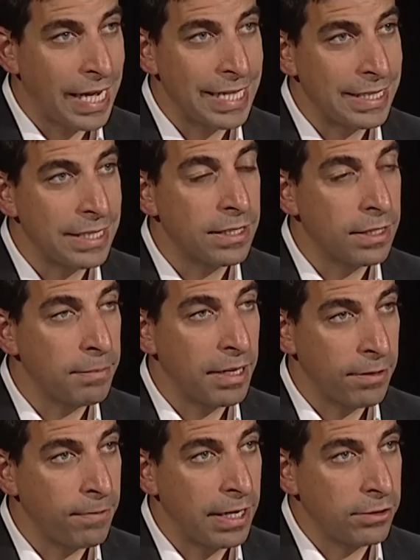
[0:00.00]
get into the
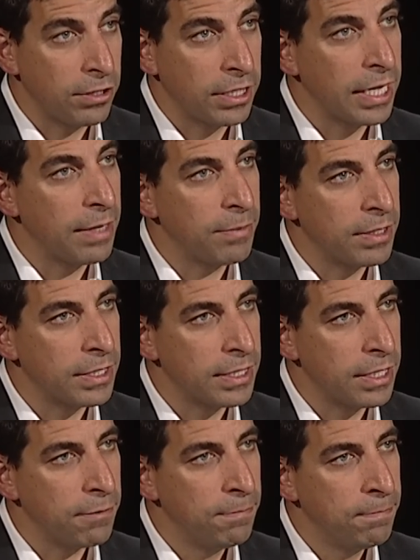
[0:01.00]
manufacturing game with this
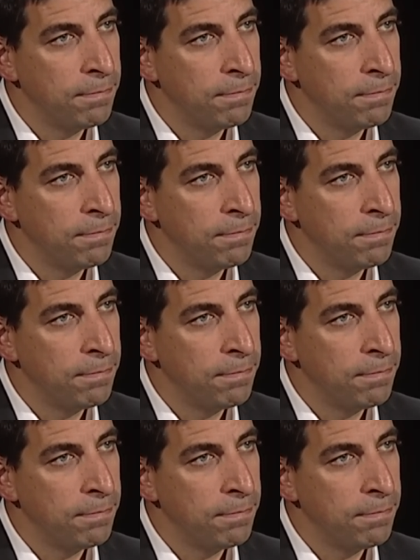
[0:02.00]
deal.